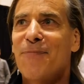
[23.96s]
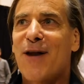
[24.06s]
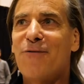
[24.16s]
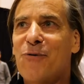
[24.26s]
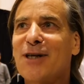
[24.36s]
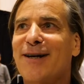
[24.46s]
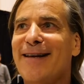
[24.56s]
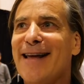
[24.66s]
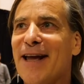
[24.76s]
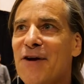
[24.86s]

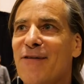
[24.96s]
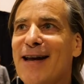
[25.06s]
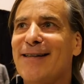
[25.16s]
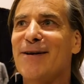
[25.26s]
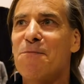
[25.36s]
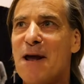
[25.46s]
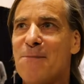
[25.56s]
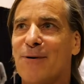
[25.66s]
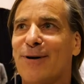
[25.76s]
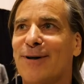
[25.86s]
Unfortunately, the innovation
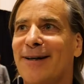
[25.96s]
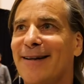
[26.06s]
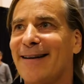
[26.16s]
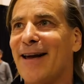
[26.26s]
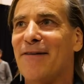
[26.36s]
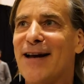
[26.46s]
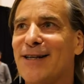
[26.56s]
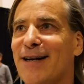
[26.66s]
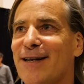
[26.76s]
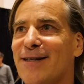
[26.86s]
people, the
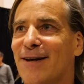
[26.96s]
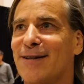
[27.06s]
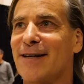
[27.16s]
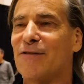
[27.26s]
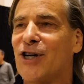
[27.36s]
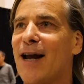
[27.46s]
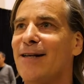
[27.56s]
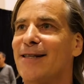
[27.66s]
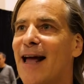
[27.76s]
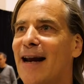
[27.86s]
innovation consultants, have
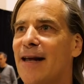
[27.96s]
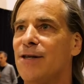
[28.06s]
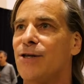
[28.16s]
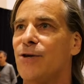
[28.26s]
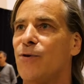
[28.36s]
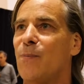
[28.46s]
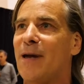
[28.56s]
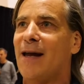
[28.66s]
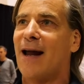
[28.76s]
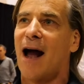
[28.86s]
changed that into
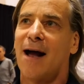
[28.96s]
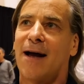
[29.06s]
being